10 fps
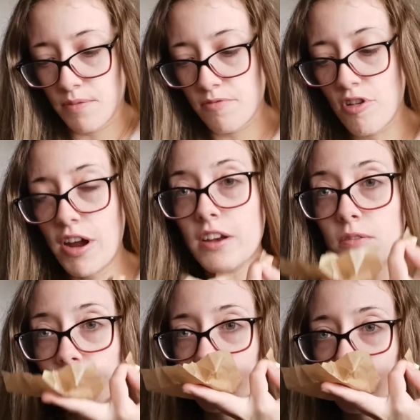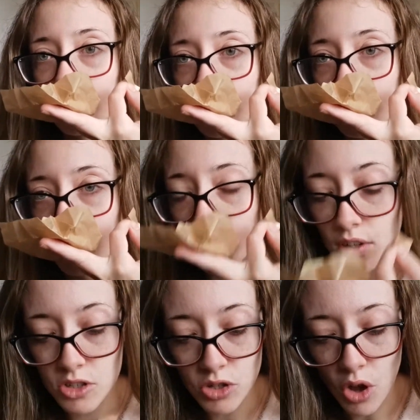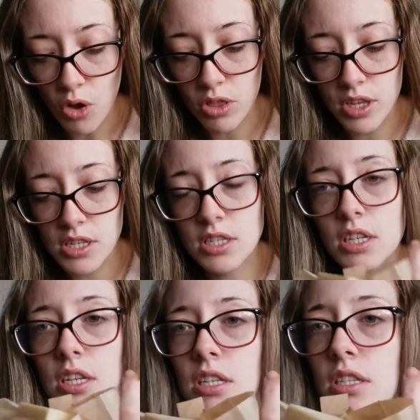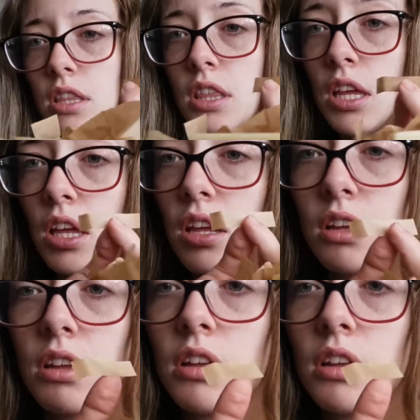Right. So this is the